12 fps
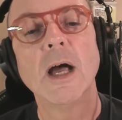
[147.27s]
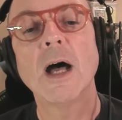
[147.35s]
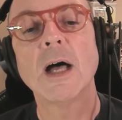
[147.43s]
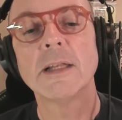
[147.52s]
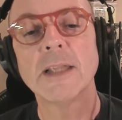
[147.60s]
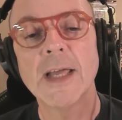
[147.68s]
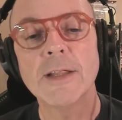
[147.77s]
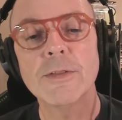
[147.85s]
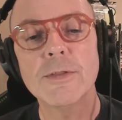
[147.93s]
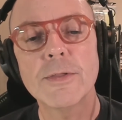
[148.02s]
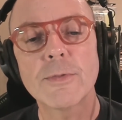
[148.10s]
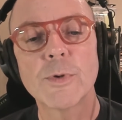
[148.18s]
a
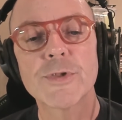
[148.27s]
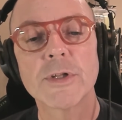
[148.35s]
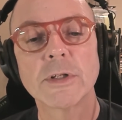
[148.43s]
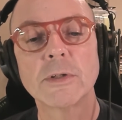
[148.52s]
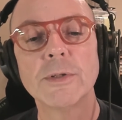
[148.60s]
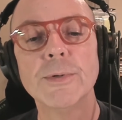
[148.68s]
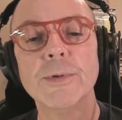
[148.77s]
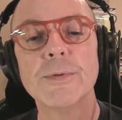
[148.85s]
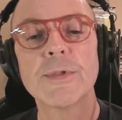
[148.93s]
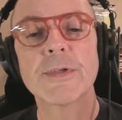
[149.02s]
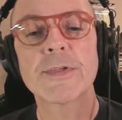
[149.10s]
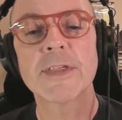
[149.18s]
lens which
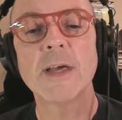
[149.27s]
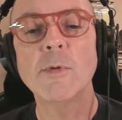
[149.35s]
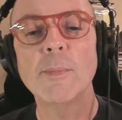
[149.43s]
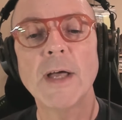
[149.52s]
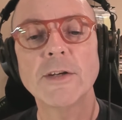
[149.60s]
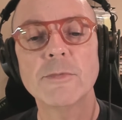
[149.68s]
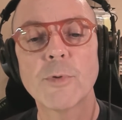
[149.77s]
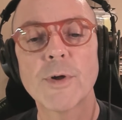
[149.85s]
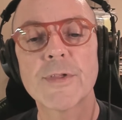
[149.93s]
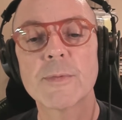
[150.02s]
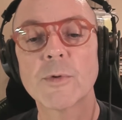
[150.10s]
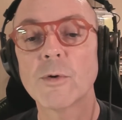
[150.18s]
includes some amount of
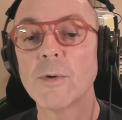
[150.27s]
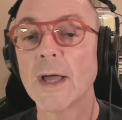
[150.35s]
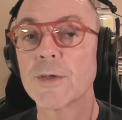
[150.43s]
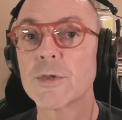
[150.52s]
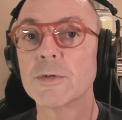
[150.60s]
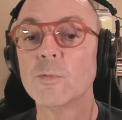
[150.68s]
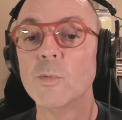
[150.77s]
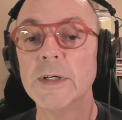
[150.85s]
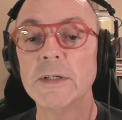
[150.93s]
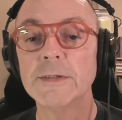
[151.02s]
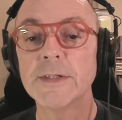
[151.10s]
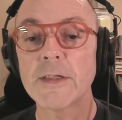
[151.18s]
prism correction
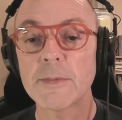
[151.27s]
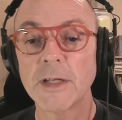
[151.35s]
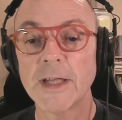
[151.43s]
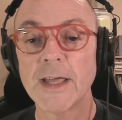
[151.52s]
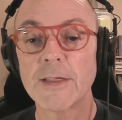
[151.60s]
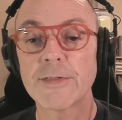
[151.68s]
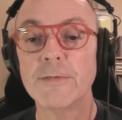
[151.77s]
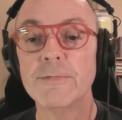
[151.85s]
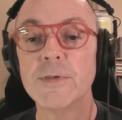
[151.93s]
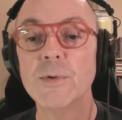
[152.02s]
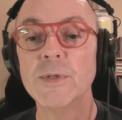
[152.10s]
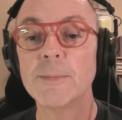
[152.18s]
will displace the
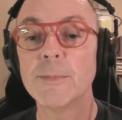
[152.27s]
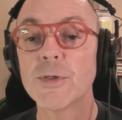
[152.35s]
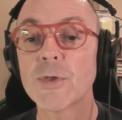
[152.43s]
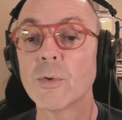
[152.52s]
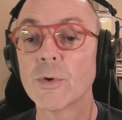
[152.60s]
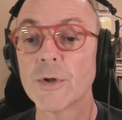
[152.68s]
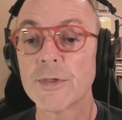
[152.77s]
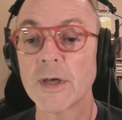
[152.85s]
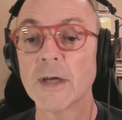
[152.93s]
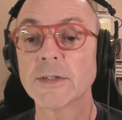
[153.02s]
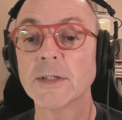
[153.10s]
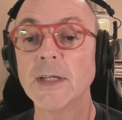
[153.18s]
viewed image
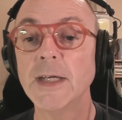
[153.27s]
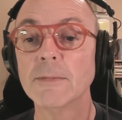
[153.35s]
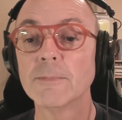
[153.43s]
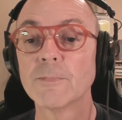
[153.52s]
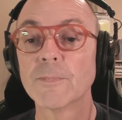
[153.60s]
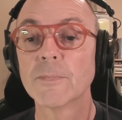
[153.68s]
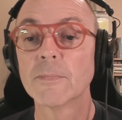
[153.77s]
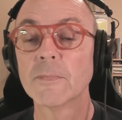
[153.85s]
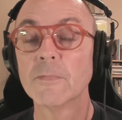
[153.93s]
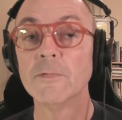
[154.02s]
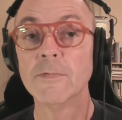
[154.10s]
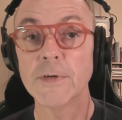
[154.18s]
horizontally,
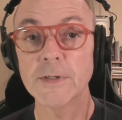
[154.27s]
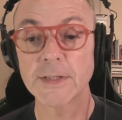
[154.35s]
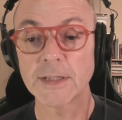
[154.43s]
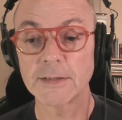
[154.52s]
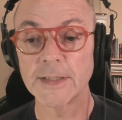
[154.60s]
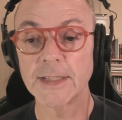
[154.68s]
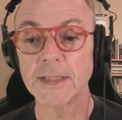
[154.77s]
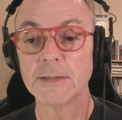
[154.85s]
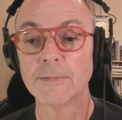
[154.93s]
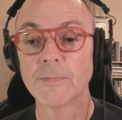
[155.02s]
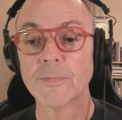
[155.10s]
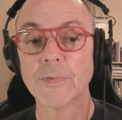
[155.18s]
vertically,
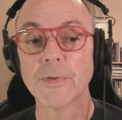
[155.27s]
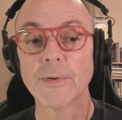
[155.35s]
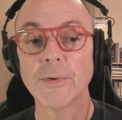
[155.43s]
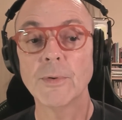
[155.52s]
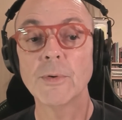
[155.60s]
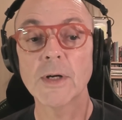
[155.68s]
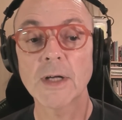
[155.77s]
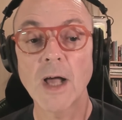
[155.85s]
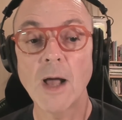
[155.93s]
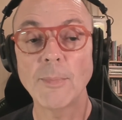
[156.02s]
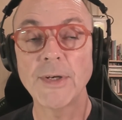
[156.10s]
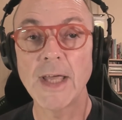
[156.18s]
or a
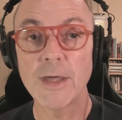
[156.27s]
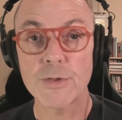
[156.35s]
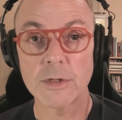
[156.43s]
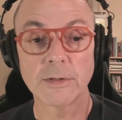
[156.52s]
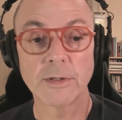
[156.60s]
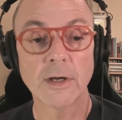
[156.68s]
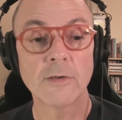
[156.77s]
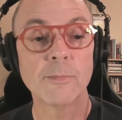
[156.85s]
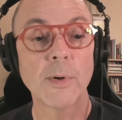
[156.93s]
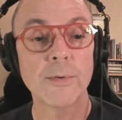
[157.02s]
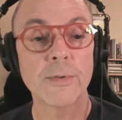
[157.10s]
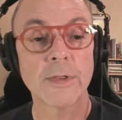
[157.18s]
combination of
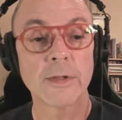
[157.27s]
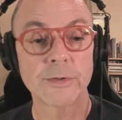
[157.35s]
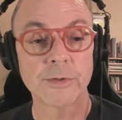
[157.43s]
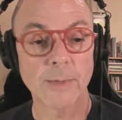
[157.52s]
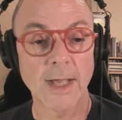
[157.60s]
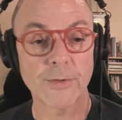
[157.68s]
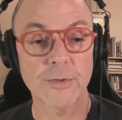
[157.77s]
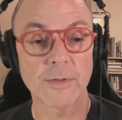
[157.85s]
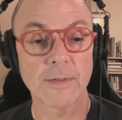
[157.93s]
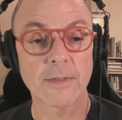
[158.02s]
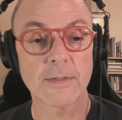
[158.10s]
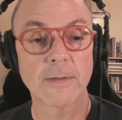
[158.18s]
both
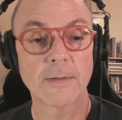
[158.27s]
directions.